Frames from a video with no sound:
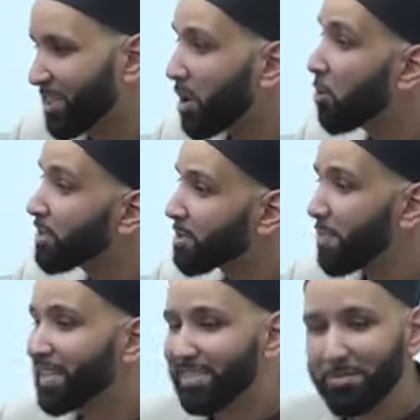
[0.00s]
to go and
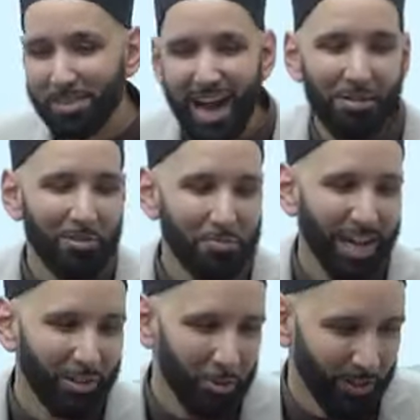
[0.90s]
spend some time
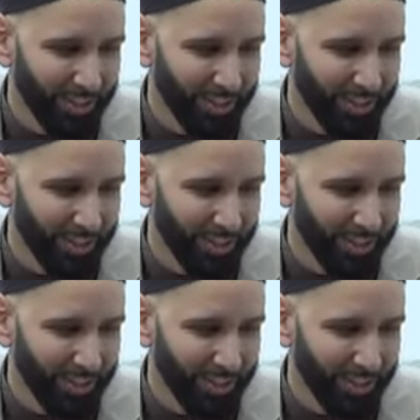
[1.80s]
with my